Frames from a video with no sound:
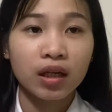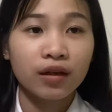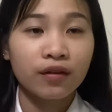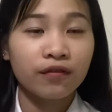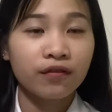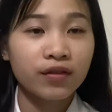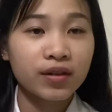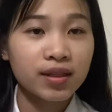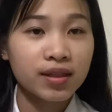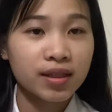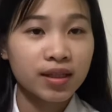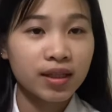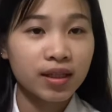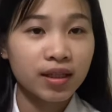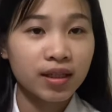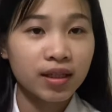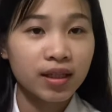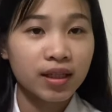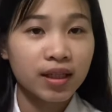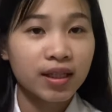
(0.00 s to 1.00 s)

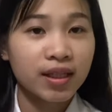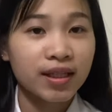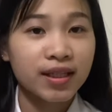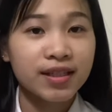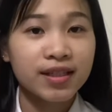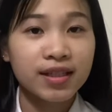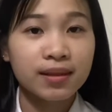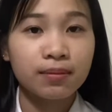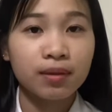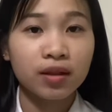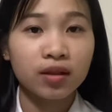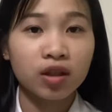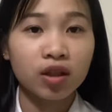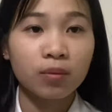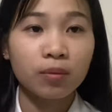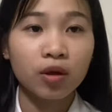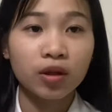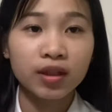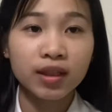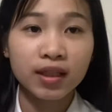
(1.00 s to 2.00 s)
Firstly, it's about the
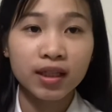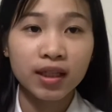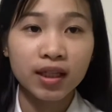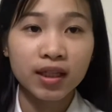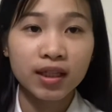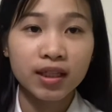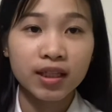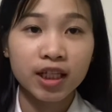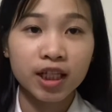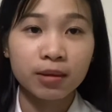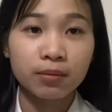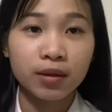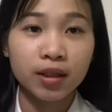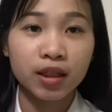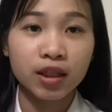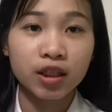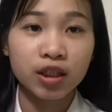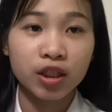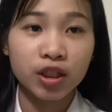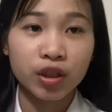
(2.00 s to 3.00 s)
Modigliani and Miller
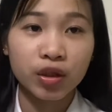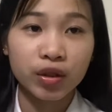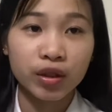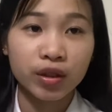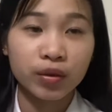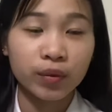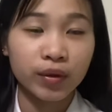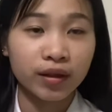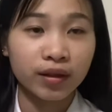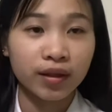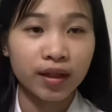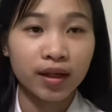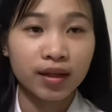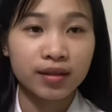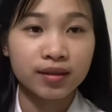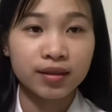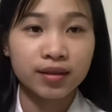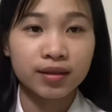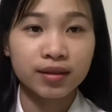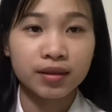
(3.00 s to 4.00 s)
theory with
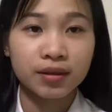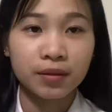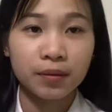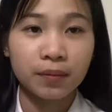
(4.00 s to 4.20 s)
taxes.